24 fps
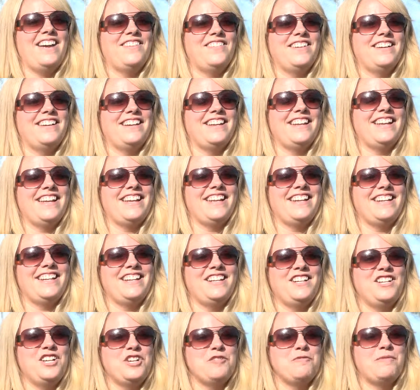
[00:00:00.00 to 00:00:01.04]

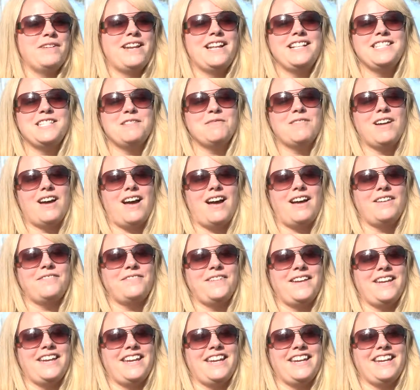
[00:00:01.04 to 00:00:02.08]
would put on some
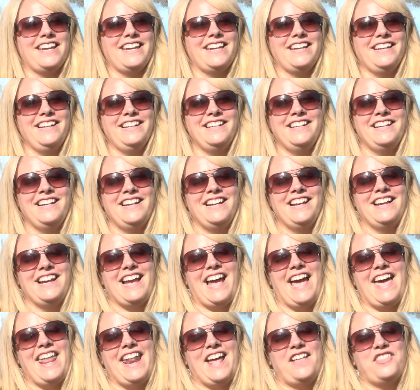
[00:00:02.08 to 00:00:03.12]
coffee,
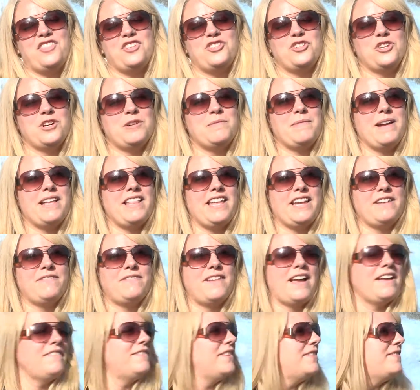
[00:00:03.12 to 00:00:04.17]
head out the door by like
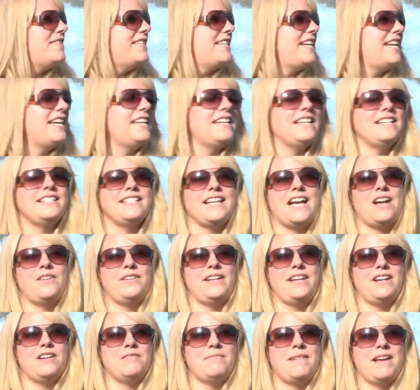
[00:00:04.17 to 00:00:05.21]
5:15 and down
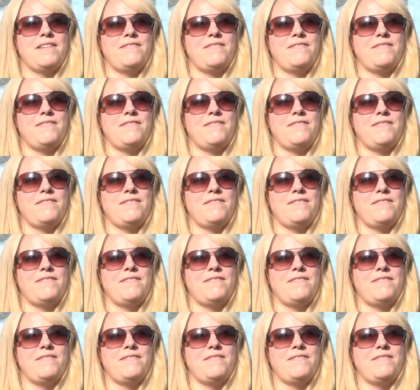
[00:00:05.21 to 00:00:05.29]
here by